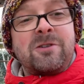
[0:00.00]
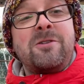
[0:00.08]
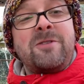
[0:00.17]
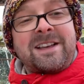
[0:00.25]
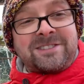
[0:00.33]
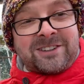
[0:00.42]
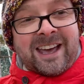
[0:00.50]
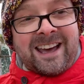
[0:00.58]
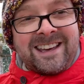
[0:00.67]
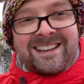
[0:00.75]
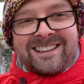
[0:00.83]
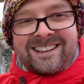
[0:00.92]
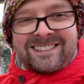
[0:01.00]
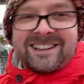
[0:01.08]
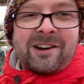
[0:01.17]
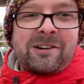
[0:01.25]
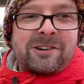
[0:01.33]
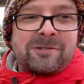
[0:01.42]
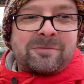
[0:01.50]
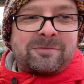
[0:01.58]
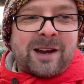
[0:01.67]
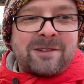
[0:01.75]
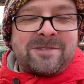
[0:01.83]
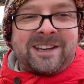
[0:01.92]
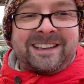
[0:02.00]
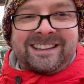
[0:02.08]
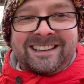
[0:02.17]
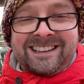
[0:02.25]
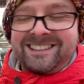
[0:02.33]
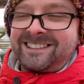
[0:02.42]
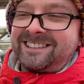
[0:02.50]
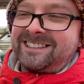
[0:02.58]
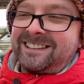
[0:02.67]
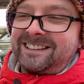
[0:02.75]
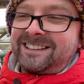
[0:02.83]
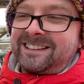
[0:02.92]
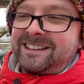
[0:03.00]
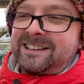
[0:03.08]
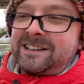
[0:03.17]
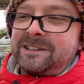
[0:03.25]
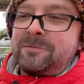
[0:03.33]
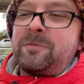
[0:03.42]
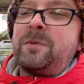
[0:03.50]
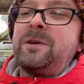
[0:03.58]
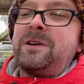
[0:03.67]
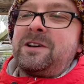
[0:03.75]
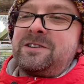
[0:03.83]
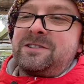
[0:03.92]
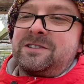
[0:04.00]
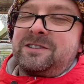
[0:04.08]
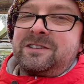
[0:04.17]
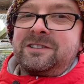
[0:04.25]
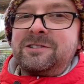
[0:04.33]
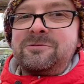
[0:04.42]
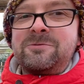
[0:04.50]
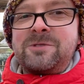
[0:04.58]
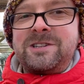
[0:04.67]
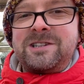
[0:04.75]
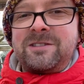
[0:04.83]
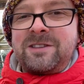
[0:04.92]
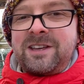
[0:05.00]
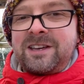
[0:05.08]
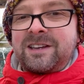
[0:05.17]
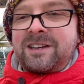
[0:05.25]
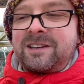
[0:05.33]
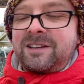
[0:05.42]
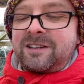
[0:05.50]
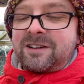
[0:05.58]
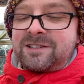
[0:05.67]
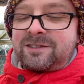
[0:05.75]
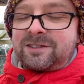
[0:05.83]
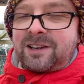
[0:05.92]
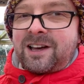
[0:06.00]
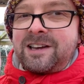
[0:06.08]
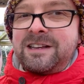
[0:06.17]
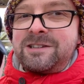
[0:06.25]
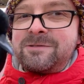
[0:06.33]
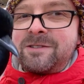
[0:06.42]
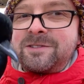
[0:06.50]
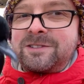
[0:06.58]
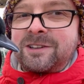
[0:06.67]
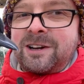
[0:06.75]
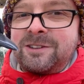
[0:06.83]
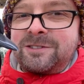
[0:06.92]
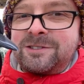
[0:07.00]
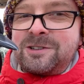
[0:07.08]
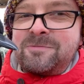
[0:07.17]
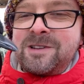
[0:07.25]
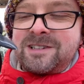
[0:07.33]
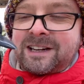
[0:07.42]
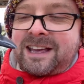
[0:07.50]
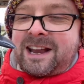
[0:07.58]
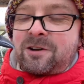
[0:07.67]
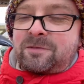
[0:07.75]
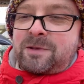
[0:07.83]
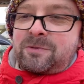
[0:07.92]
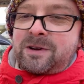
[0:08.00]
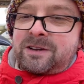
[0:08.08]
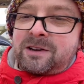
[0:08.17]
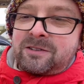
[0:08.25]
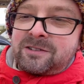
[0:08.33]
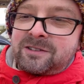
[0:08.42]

Oh, that's okay. Oh, blimey. Bird, what do you think? I just slide you ever so closer to me? Get off me, weirdo.